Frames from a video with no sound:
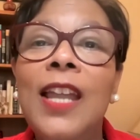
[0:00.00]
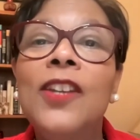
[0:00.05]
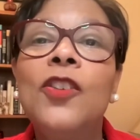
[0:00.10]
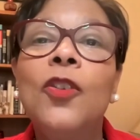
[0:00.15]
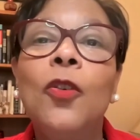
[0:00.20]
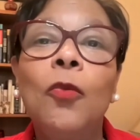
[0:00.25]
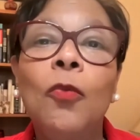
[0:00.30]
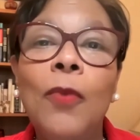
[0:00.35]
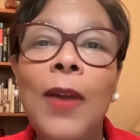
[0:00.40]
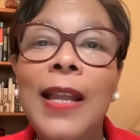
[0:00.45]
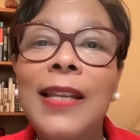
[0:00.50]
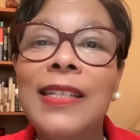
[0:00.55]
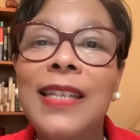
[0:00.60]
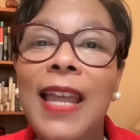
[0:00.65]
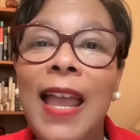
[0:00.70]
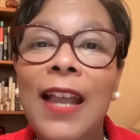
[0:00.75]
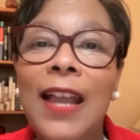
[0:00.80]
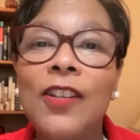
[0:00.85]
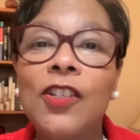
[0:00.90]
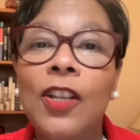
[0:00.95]
and direct
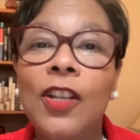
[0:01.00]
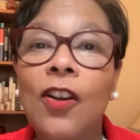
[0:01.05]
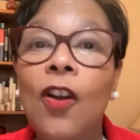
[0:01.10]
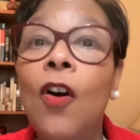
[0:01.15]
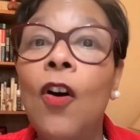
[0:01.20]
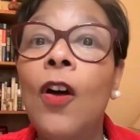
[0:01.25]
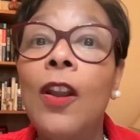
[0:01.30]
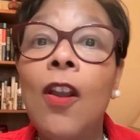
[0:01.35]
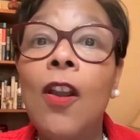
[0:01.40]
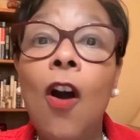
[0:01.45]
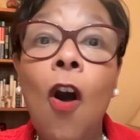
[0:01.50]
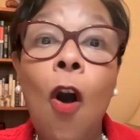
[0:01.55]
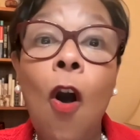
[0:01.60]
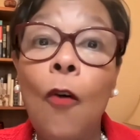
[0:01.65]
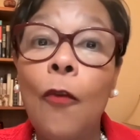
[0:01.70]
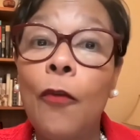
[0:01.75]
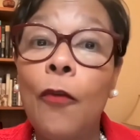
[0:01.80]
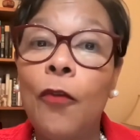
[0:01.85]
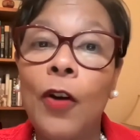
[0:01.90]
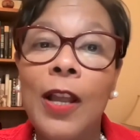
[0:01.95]
action on
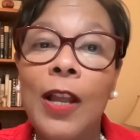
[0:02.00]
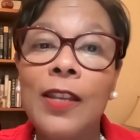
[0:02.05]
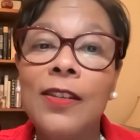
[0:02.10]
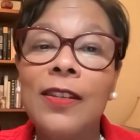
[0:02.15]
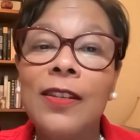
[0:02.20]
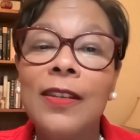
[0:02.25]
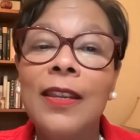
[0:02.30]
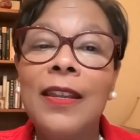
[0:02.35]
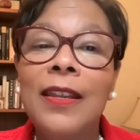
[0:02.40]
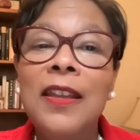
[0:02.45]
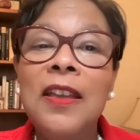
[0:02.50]
all fronts.